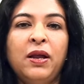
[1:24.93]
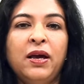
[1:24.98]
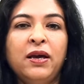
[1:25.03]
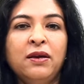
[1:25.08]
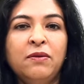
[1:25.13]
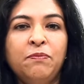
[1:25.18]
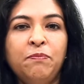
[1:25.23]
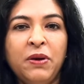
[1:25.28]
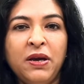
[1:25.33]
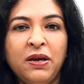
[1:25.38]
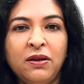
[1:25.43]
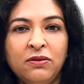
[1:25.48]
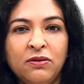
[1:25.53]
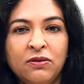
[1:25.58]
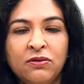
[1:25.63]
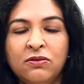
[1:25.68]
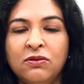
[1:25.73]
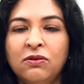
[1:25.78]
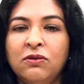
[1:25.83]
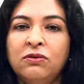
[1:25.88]
like pain
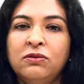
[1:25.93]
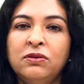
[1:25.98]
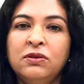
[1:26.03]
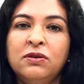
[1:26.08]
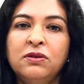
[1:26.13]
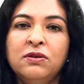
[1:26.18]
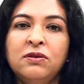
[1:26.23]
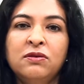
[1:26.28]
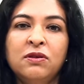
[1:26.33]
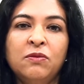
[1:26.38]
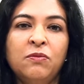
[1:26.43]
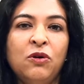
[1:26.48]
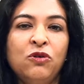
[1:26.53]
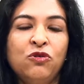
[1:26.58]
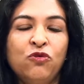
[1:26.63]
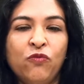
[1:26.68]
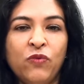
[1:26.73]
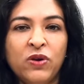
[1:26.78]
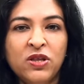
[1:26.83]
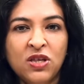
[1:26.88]
disorders,
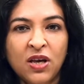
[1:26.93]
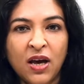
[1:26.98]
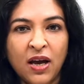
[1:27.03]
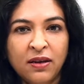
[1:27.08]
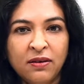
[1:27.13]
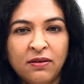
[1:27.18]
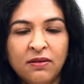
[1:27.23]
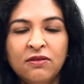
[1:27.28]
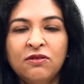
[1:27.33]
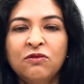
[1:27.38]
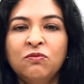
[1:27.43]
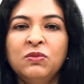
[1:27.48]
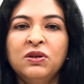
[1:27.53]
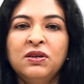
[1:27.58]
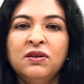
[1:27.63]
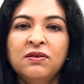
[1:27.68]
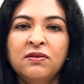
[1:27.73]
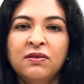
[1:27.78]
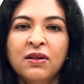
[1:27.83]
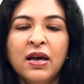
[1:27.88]
about
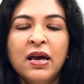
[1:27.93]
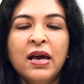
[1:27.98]
vaginismus,